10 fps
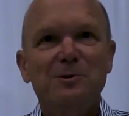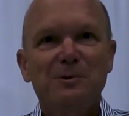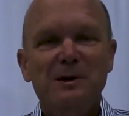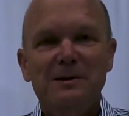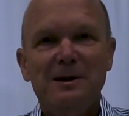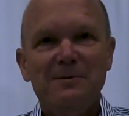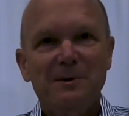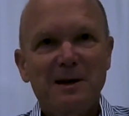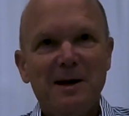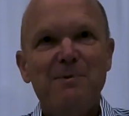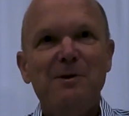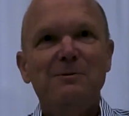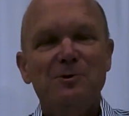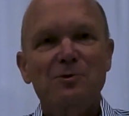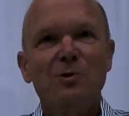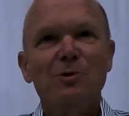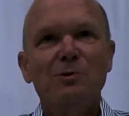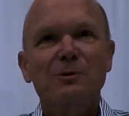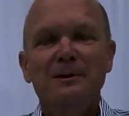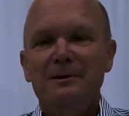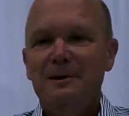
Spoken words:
So we give them capital to grow,